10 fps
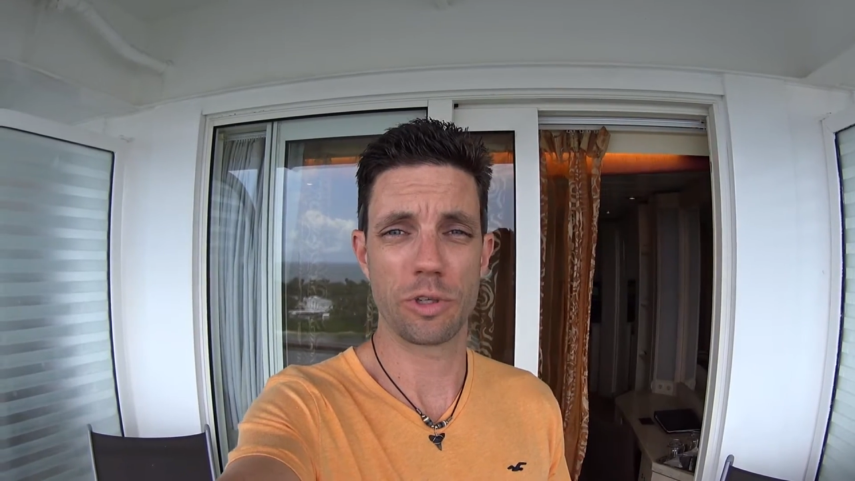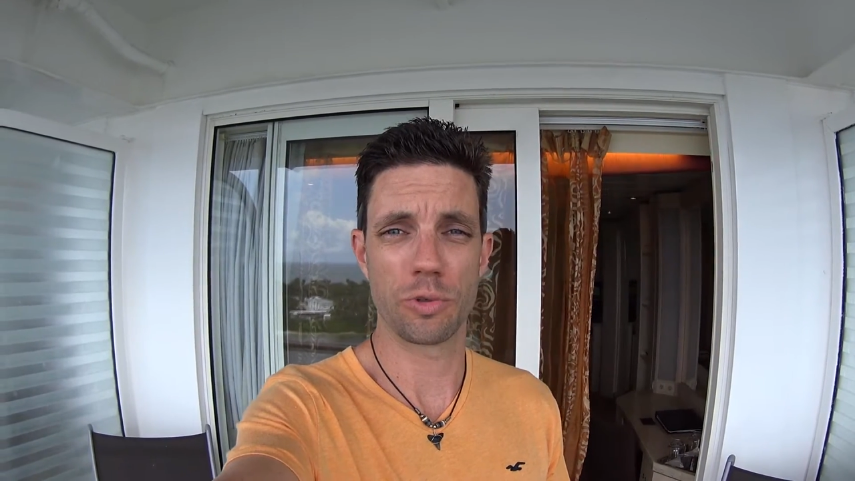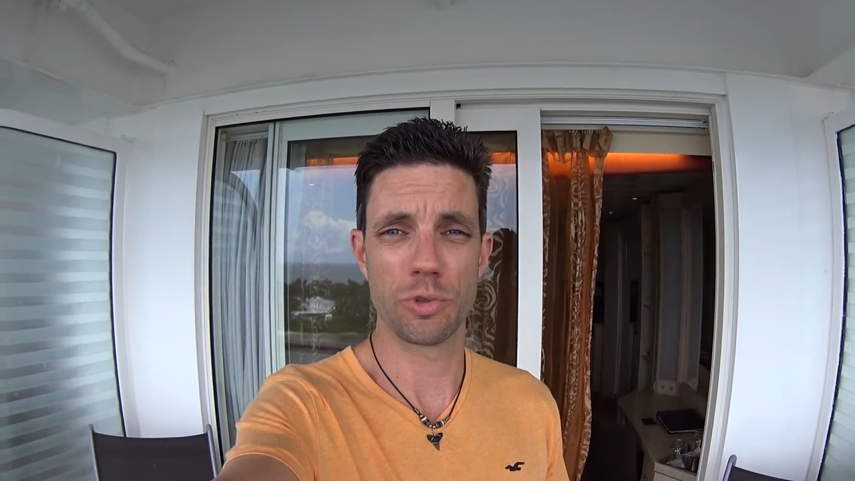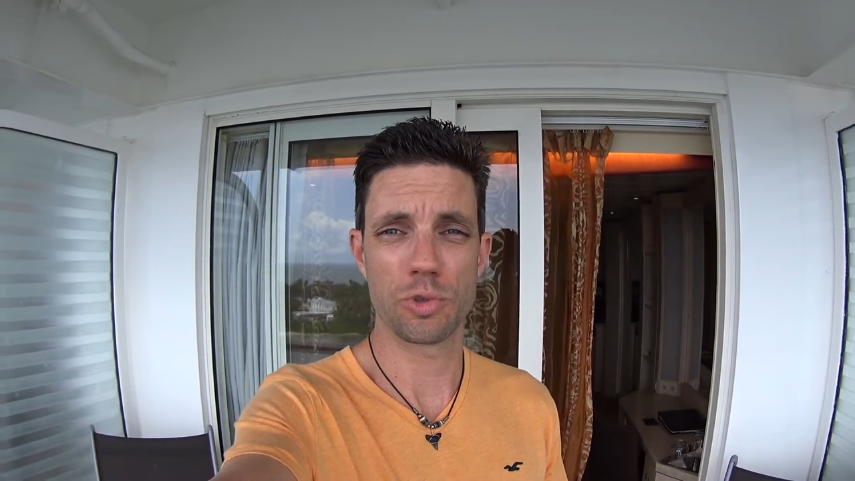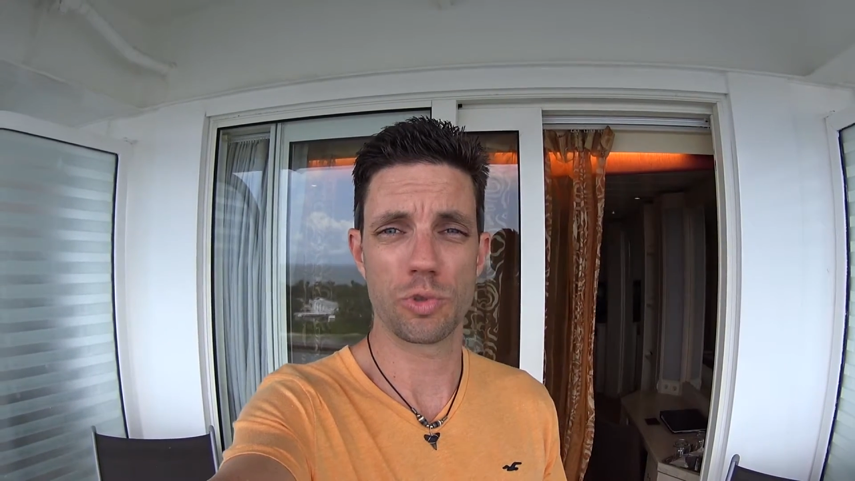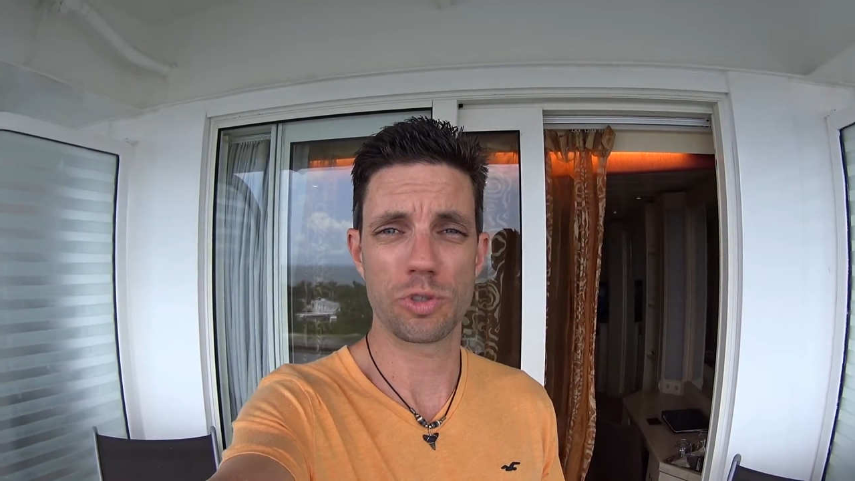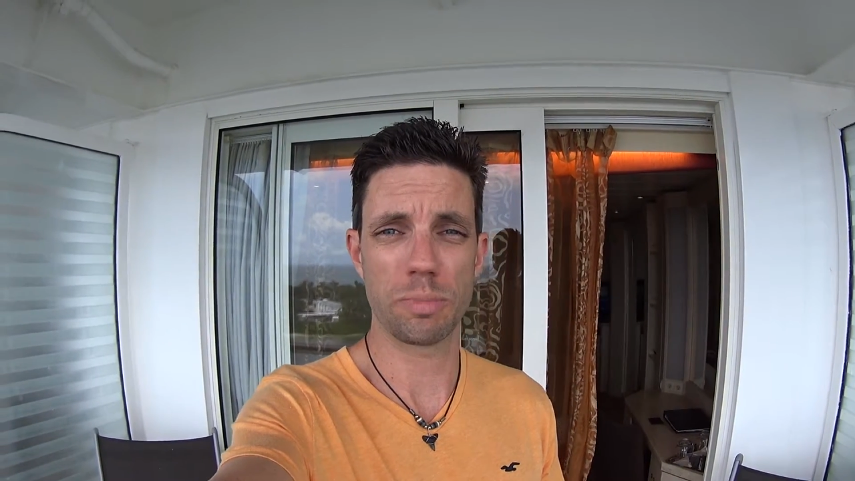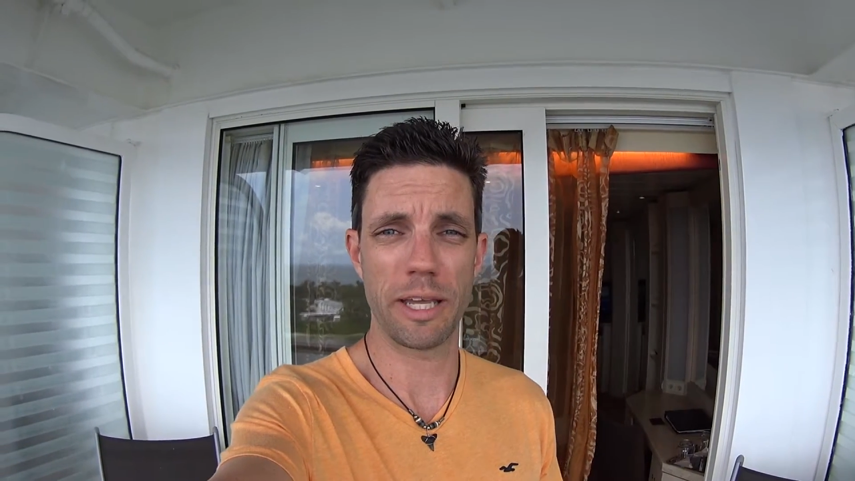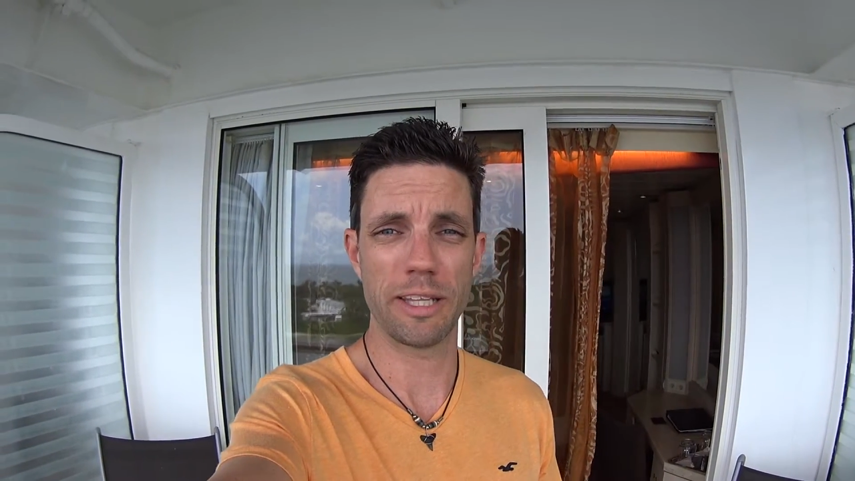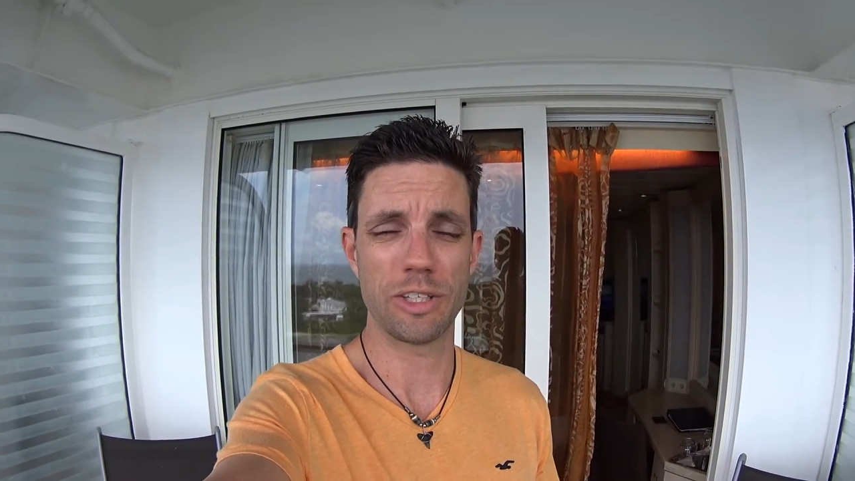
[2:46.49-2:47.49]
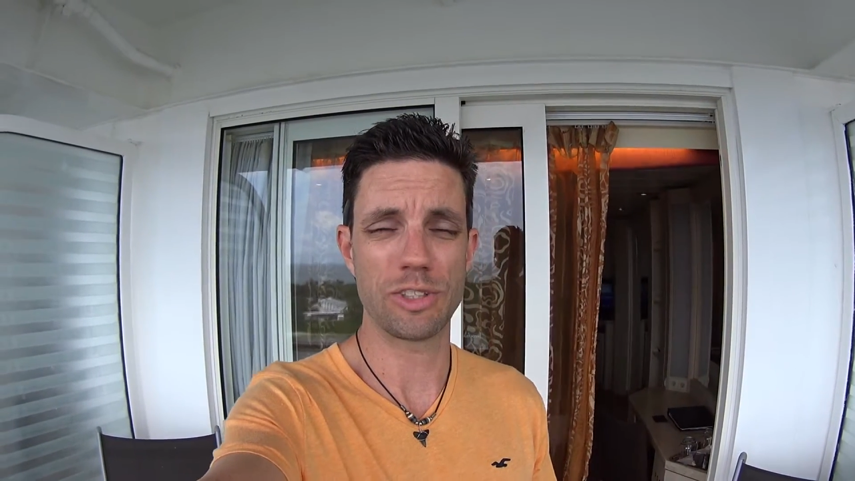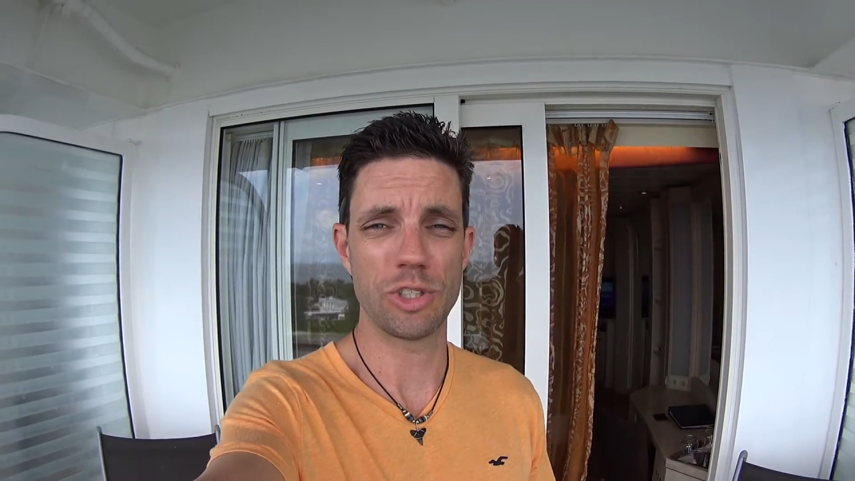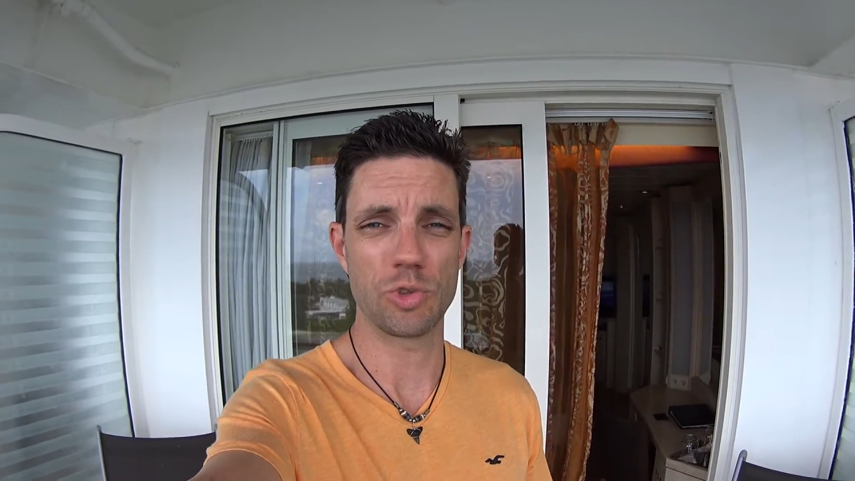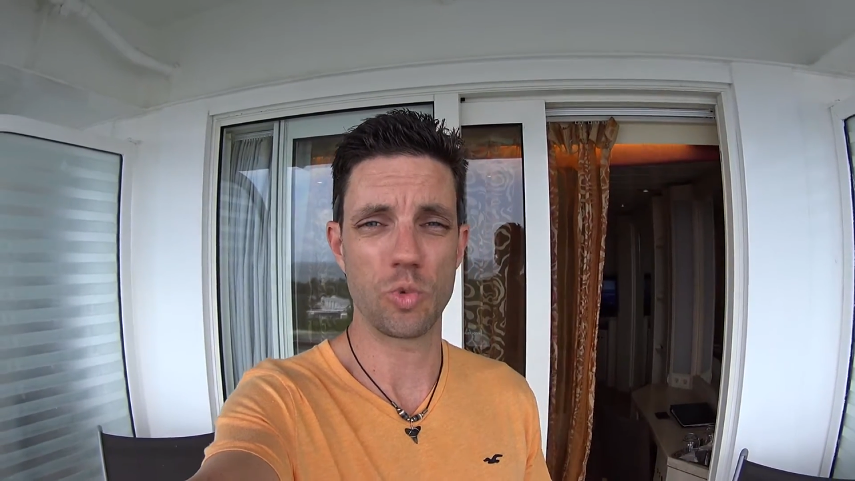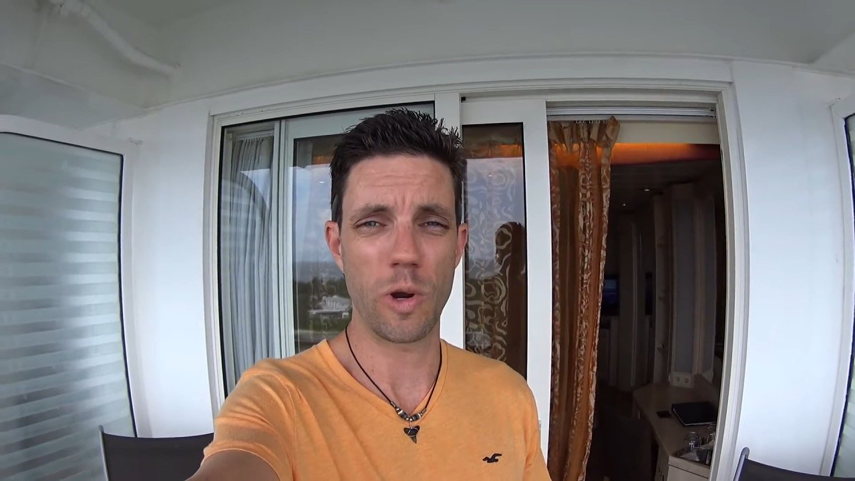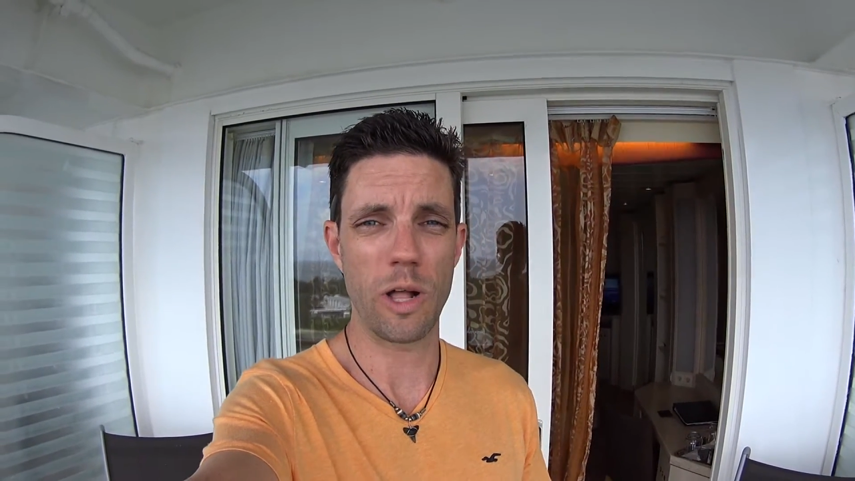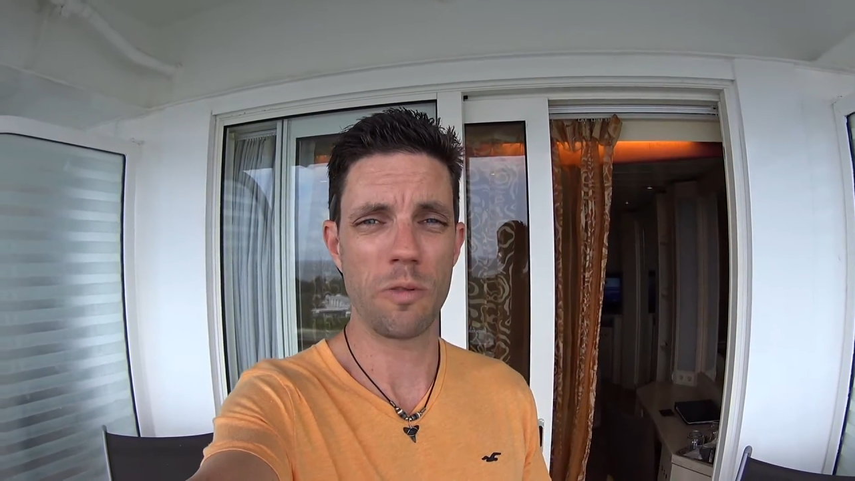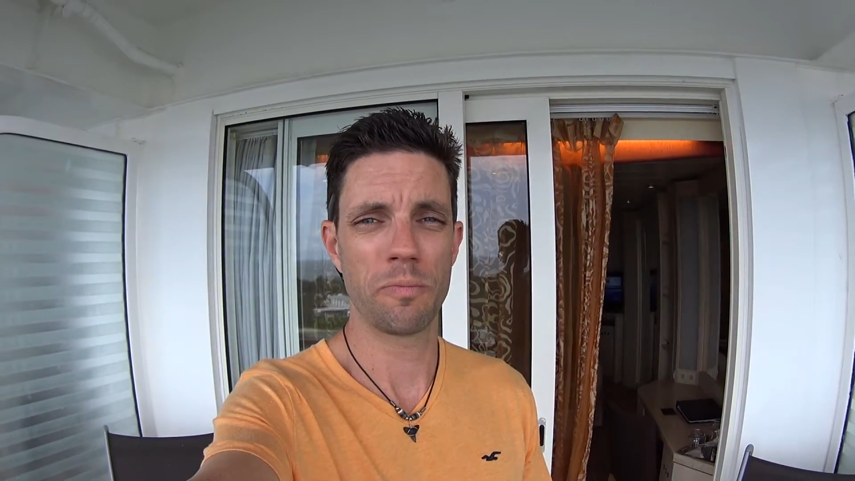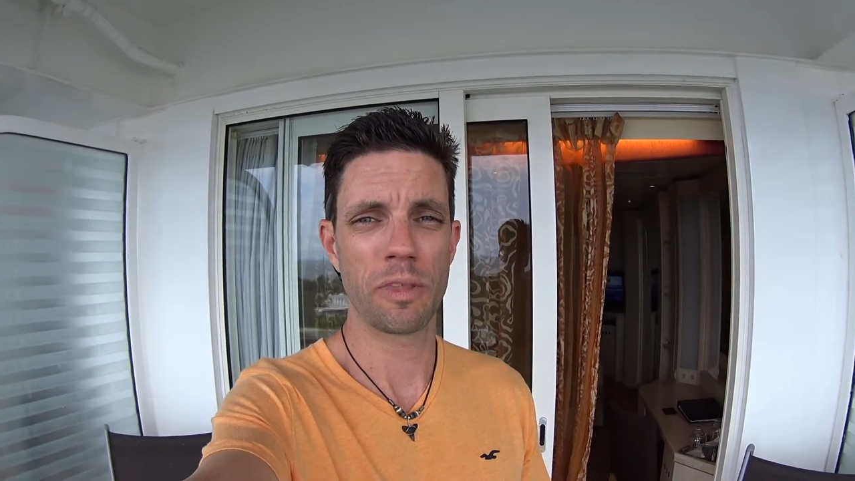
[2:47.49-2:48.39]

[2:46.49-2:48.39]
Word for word: the Cruise Tours playlist as well.